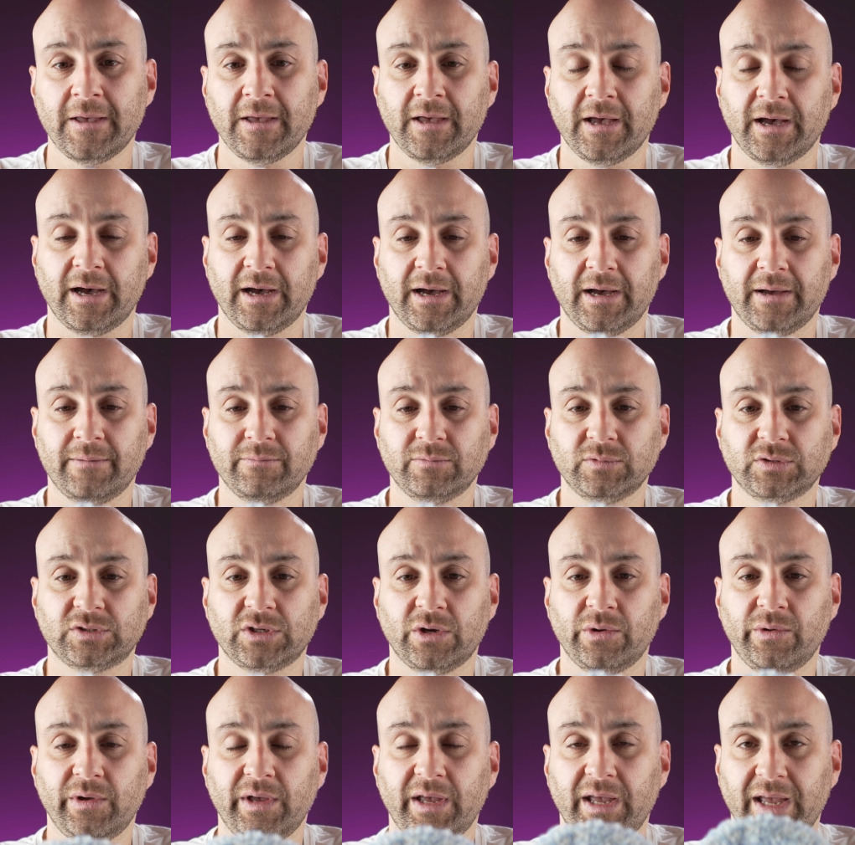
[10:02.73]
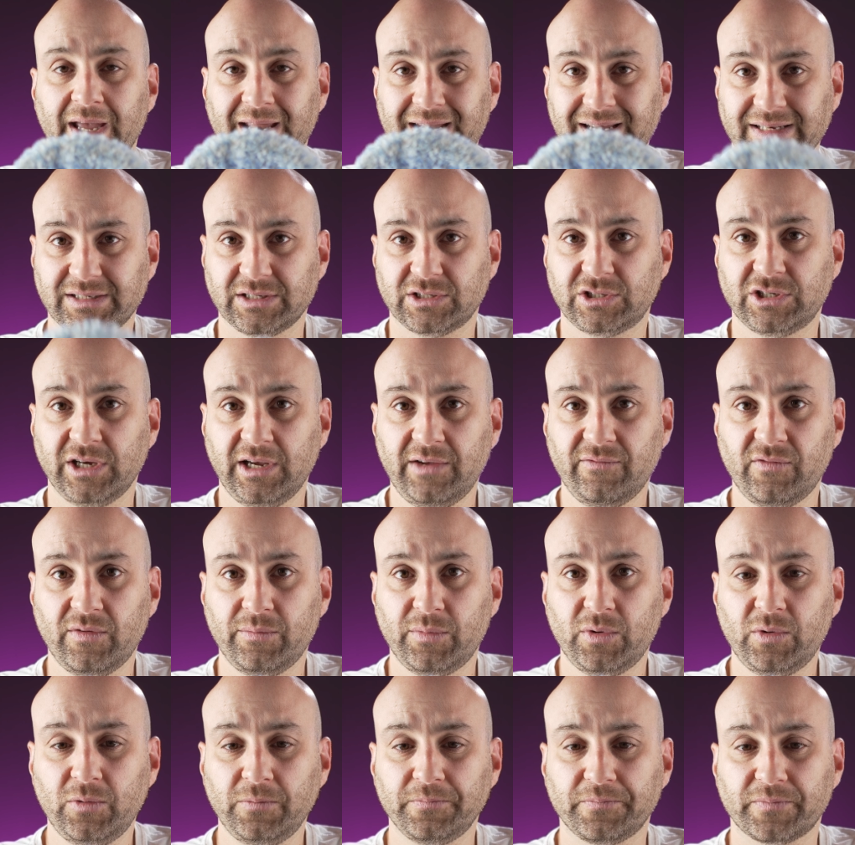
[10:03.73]
So it is
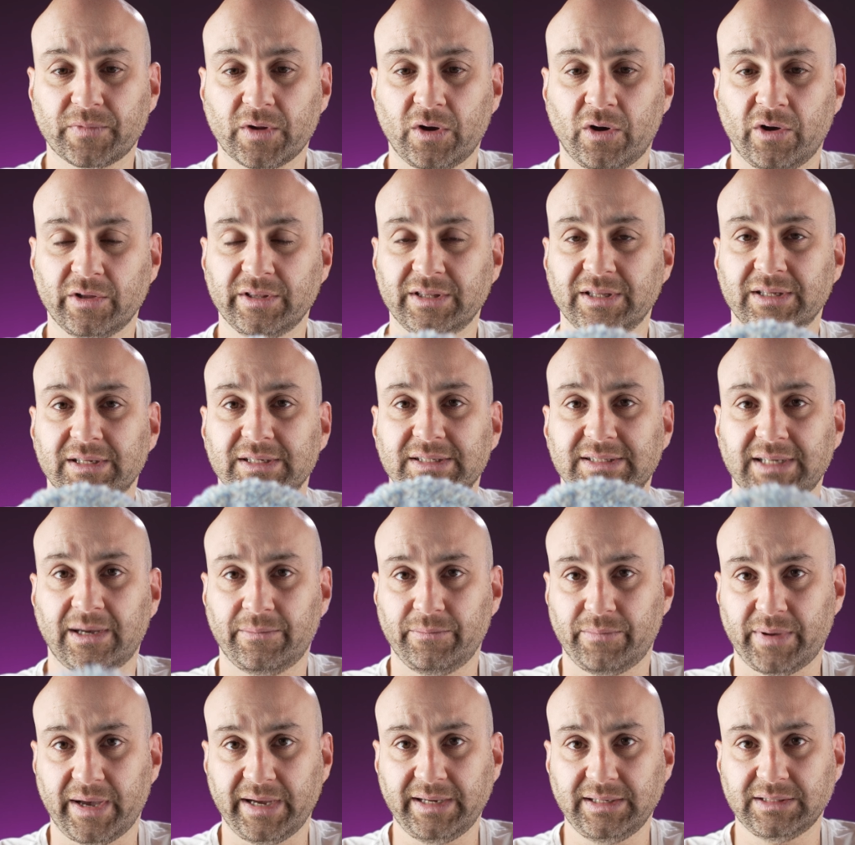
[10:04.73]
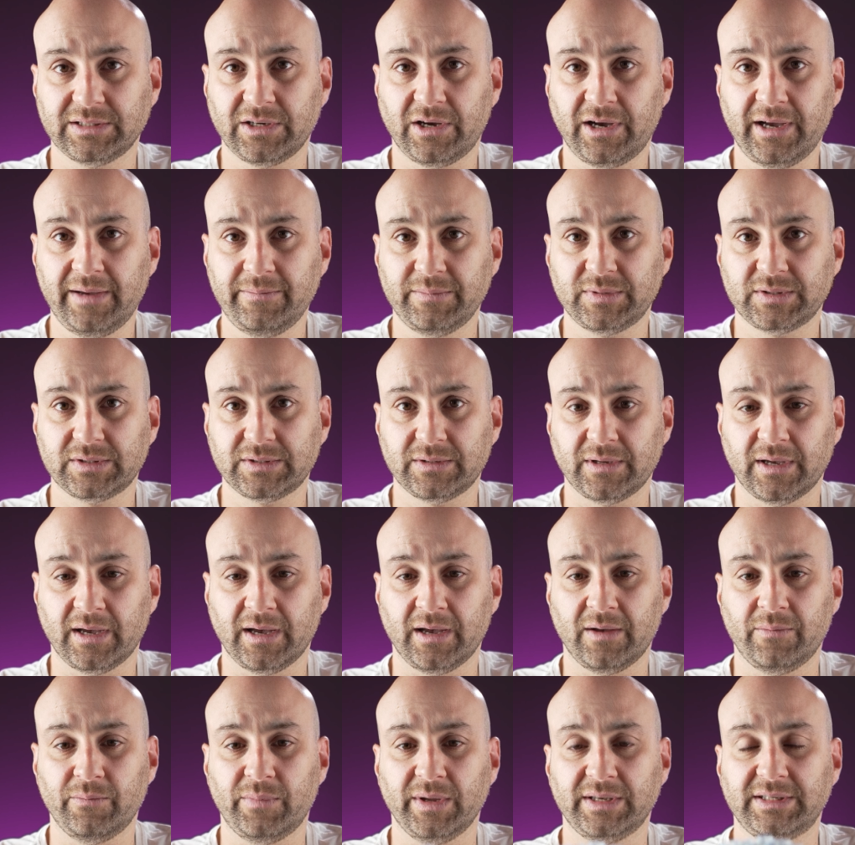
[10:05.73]
achievable on some paint types,
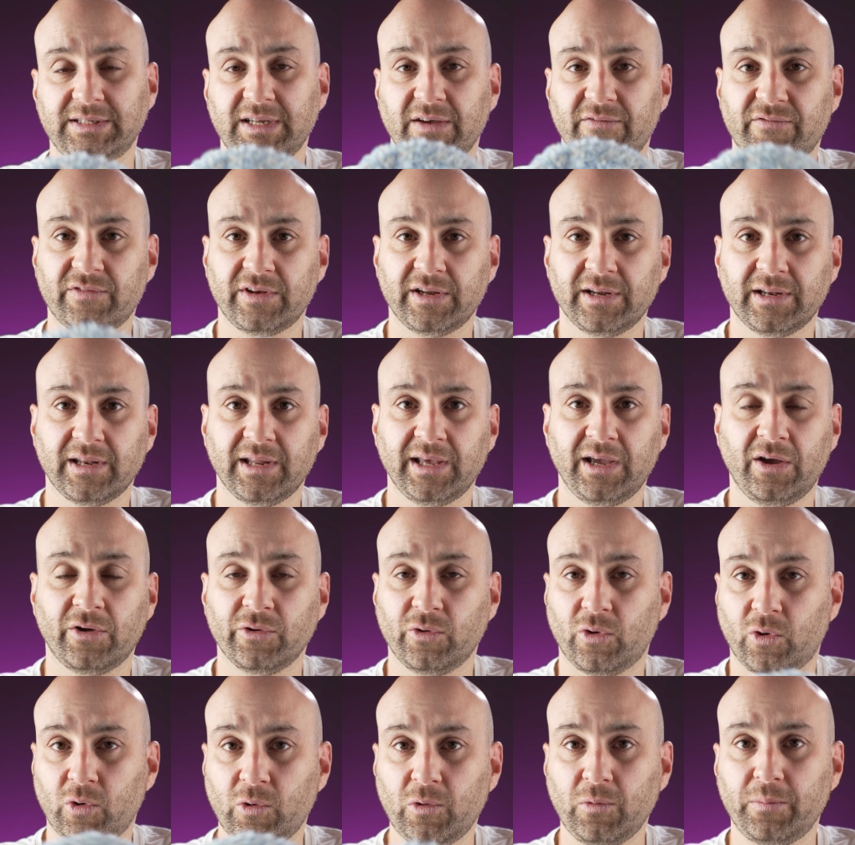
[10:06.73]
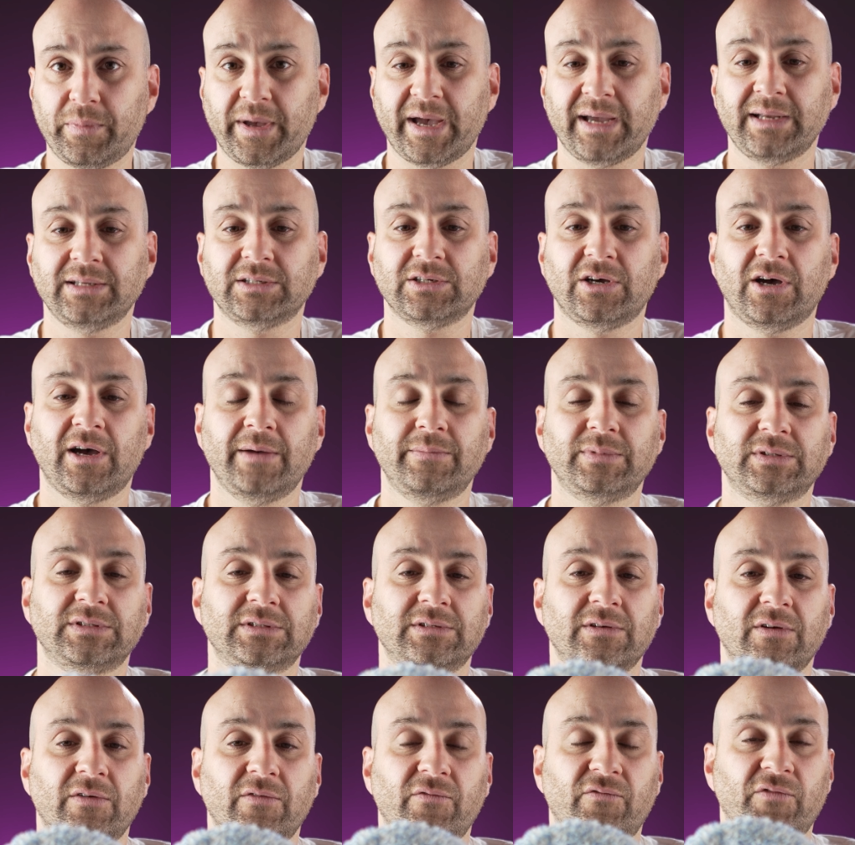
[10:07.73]
but definitely on all paint
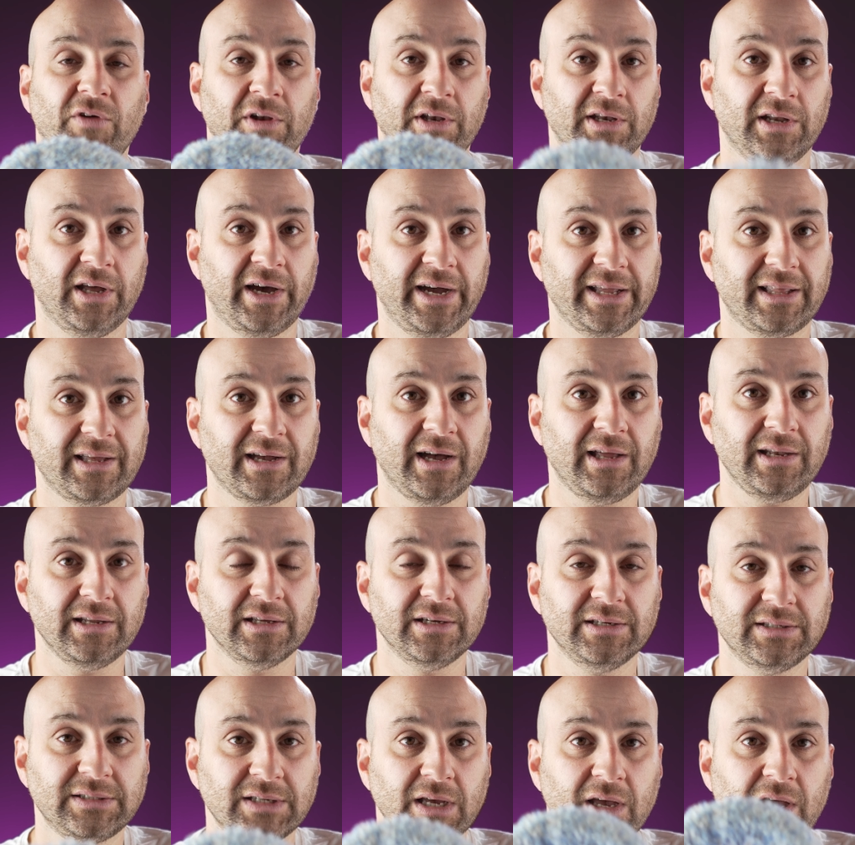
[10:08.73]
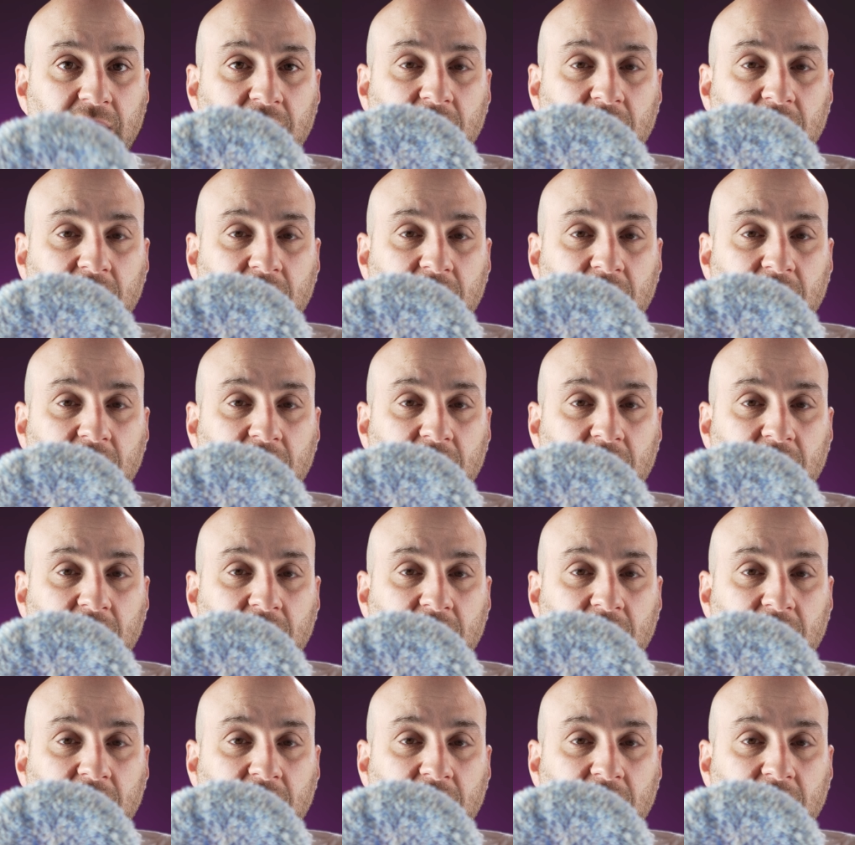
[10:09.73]
types for light colors,